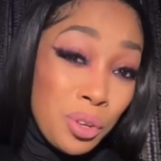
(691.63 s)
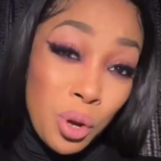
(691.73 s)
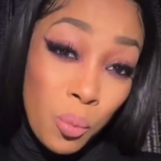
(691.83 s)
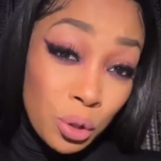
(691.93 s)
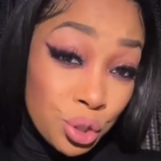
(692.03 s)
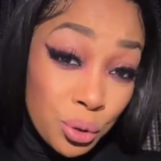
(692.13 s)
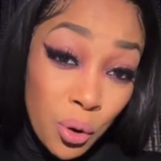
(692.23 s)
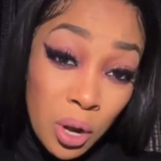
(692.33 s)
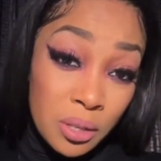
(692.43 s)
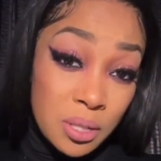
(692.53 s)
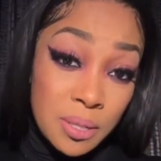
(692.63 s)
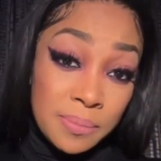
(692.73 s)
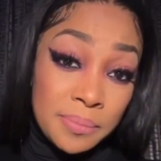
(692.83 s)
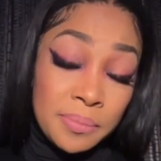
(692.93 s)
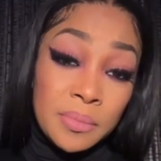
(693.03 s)
If you don't want your
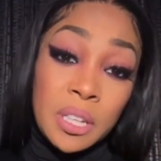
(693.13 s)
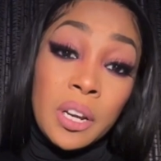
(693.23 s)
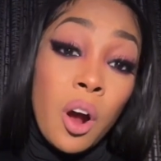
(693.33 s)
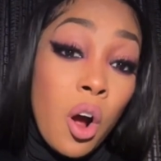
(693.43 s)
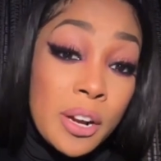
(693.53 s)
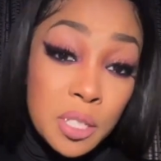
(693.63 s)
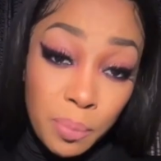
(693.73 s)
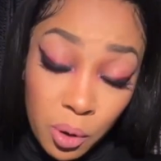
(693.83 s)
daughters getting their hearts